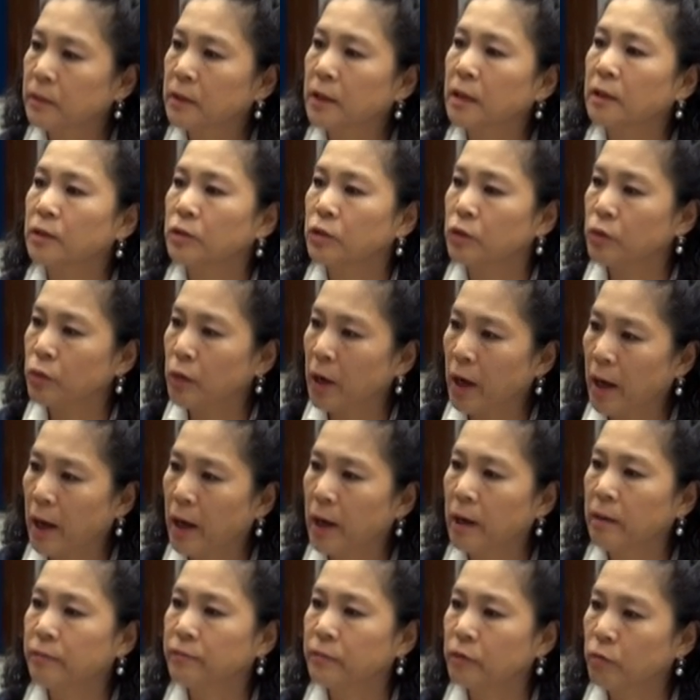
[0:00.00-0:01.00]
that you
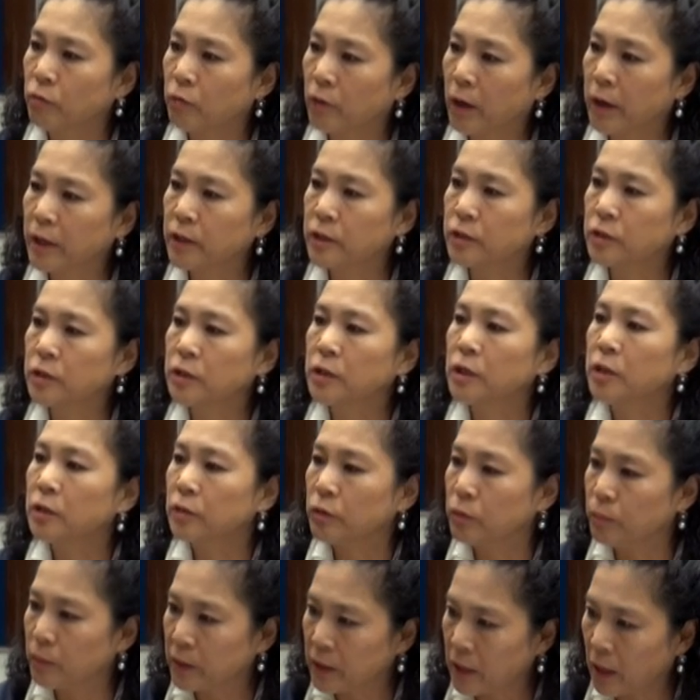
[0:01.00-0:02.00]
have the right,
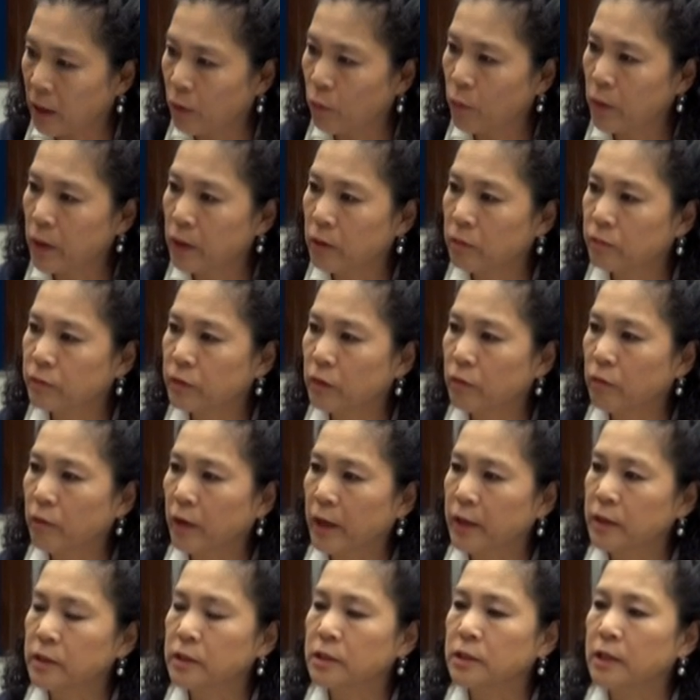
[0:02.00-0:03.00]
be aware of the
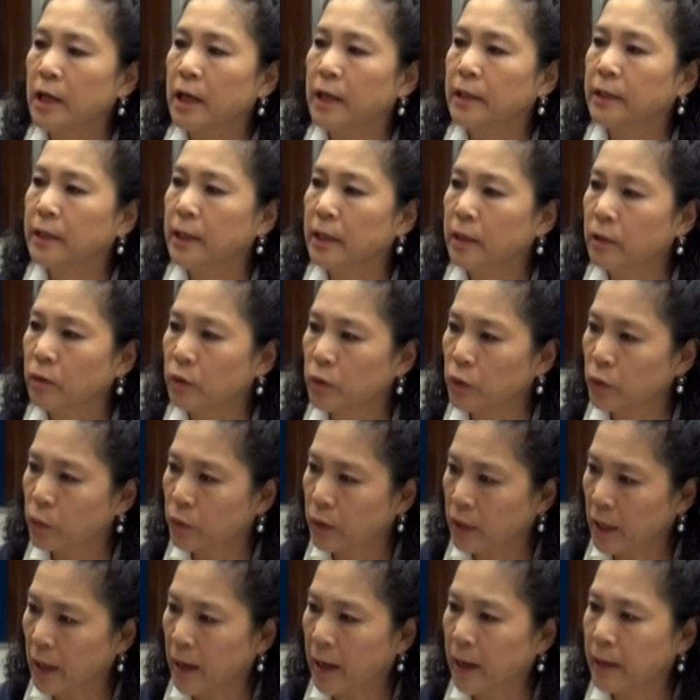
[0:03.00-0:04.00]
rights, and then you
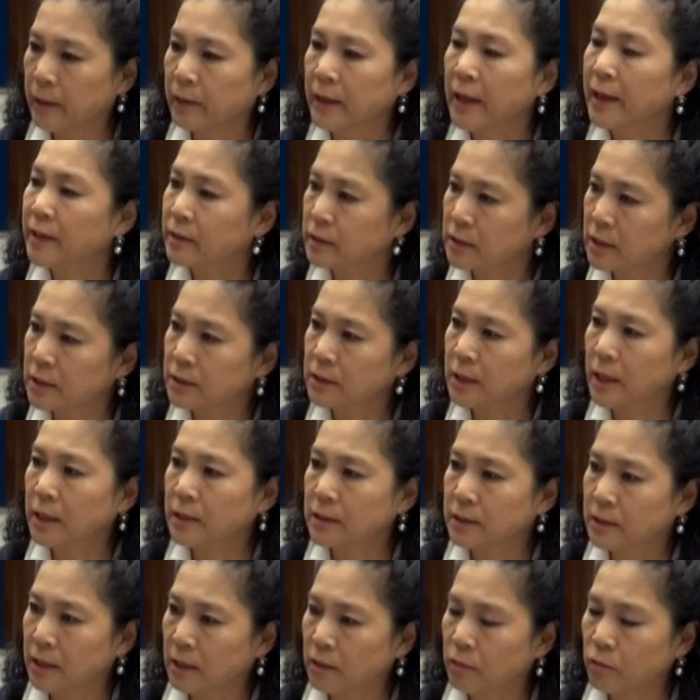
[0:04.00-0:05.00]
can
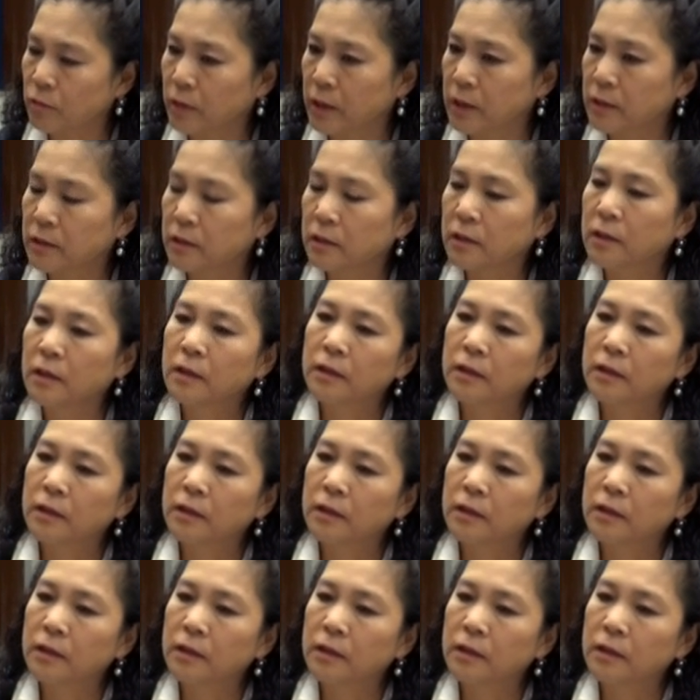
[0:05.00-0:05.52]
exercise that right.